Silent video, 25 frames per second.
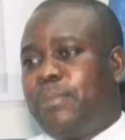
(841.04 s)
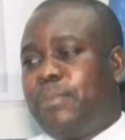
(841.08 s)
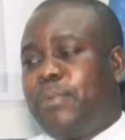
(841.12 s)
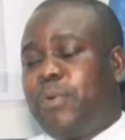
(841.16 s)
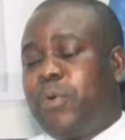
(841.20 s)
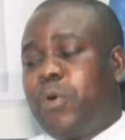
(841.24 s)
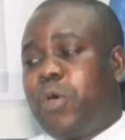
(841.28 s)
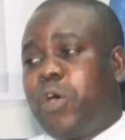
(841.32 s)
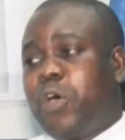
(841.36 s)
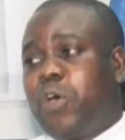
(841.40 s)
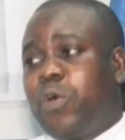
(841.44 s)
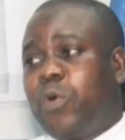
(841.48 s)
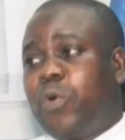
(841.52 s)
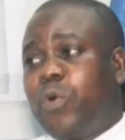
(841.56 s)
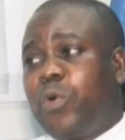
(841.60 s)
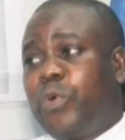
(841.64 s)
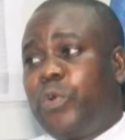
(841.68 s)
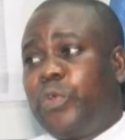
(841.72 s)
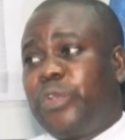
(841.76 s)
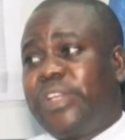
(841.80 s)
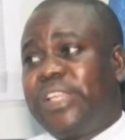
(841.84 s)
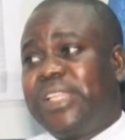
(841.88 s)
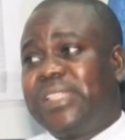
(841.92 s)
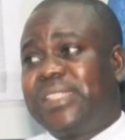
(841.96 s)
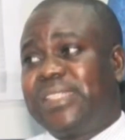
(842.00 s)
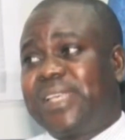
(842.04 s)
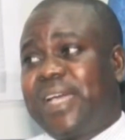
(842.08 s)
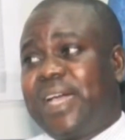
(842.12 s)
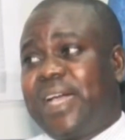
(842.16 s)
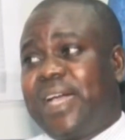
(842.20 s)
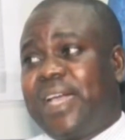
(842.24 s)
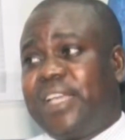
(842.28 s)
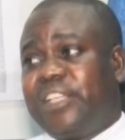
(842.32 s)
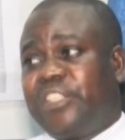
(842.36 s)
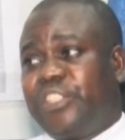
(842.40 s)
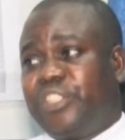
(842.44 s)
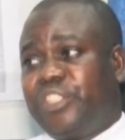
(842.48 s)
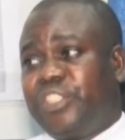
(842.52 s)
Poor orodontal
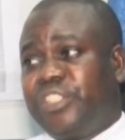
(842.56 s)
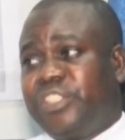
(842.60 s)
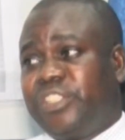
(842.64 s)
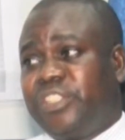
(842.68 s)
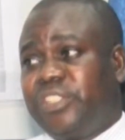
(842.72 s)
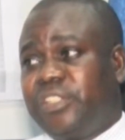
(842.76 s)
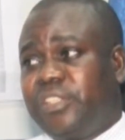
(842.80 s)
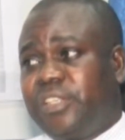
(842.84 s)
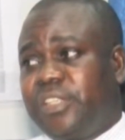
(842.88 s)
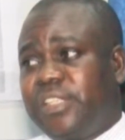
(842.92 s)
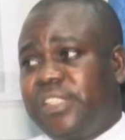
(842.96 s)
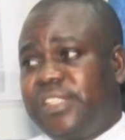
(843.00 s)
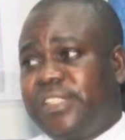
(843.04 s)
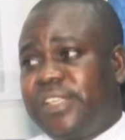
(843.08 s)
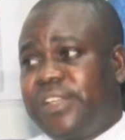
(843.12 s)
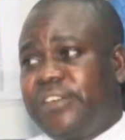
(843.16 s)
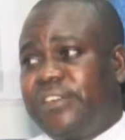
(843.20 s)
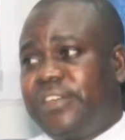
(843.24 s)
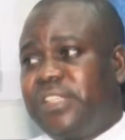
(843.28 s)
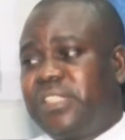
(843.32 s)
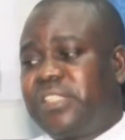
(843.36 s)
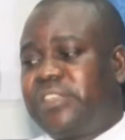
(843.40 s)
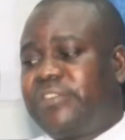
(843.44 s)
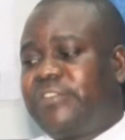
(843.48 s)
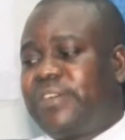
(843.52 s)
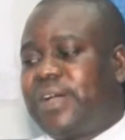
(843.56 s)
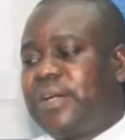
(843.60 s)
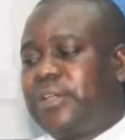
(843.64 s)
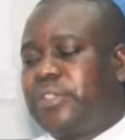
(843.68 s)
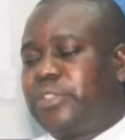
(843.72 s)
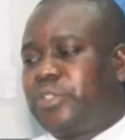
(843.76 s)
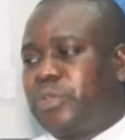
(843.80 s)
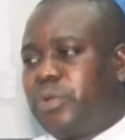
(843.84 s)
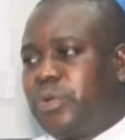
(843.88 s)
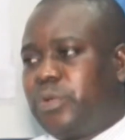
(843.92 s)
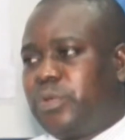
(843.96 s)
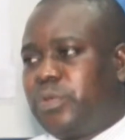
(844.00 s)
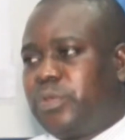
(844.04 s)
hygiene is a risk factor,